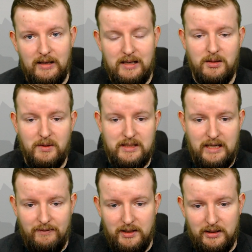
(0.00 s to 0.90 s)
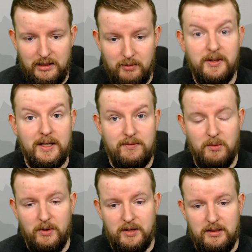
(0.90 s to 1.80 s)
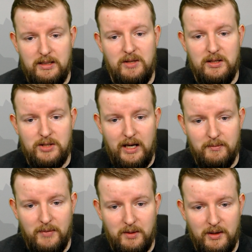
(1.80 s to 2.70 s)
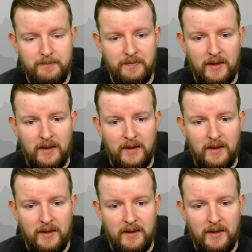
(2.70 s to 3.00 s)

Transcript: As always, Caffeinated Lemur. Thanks for your work in the DB chat, by the way.